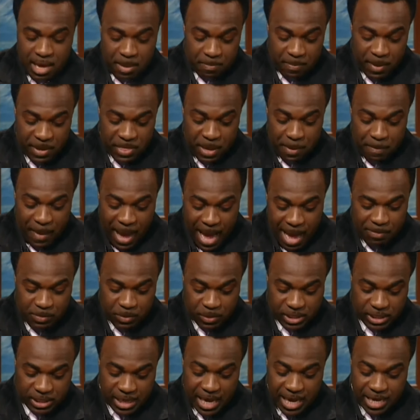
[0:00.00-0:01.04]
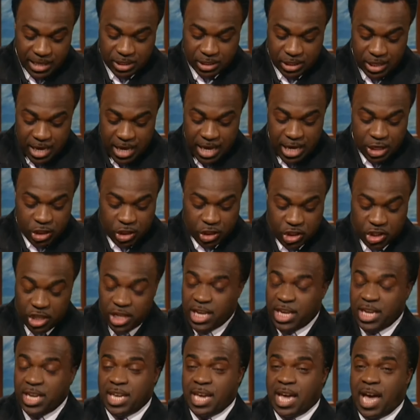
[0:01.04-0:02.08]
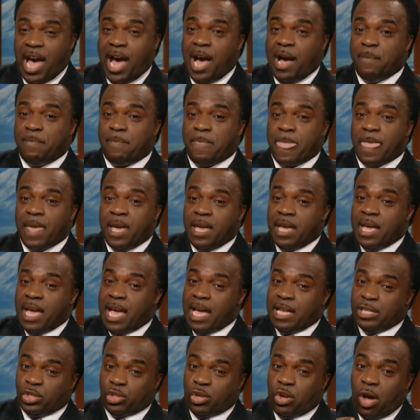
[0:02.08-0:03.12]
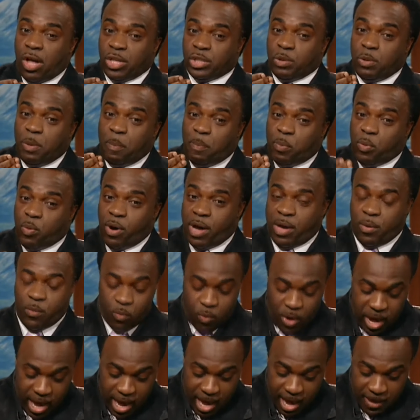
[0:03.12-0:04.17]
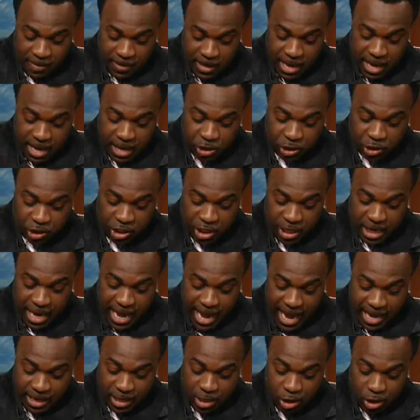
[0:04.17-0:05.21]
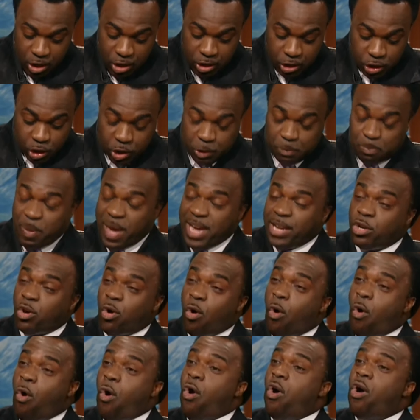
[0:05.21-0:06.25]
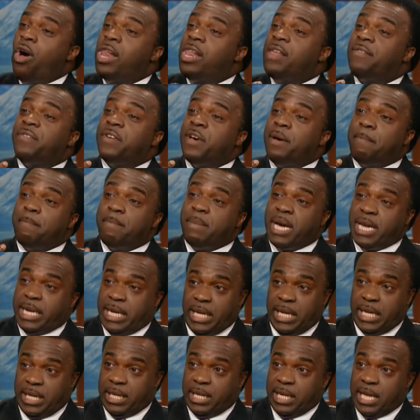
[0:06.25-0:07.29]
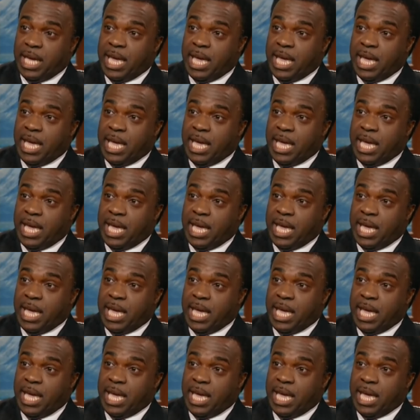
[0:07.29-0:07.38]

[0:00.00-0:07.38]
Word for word: But the Bible says she um, has got to a point where she had spent all of her money